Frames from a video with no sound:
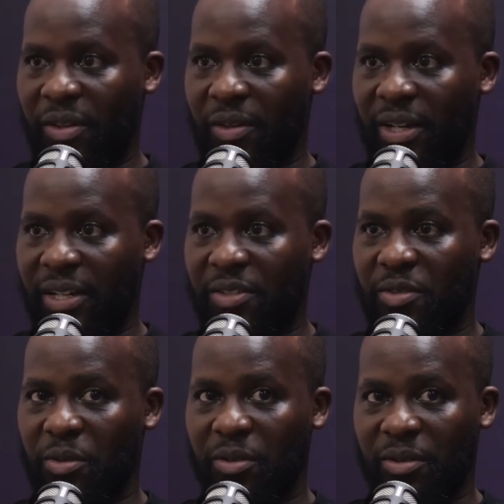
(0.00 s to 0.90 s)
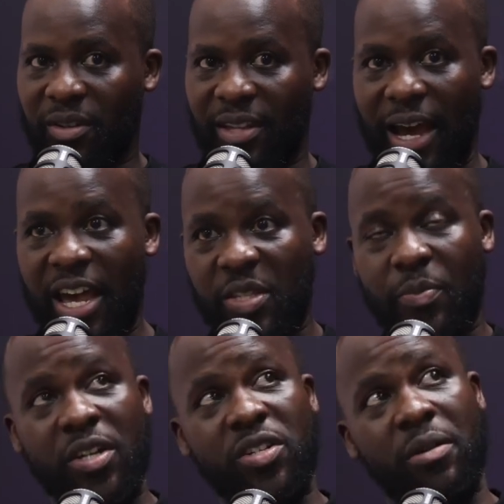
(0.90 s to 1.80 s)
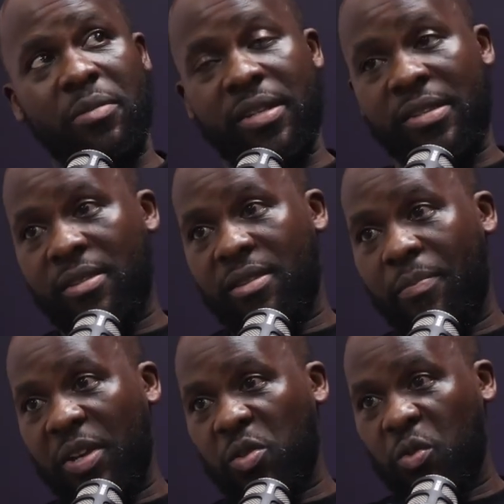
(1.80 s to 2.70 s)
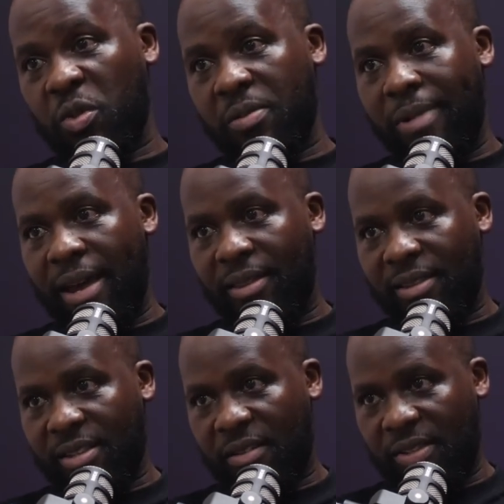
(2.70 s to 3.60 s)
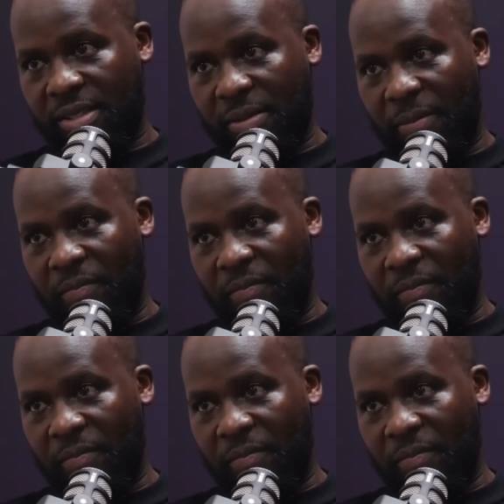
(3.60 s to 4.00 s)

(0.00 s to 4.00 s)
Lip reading: All right. So on the higher spectrum, it's the person who is buying the service.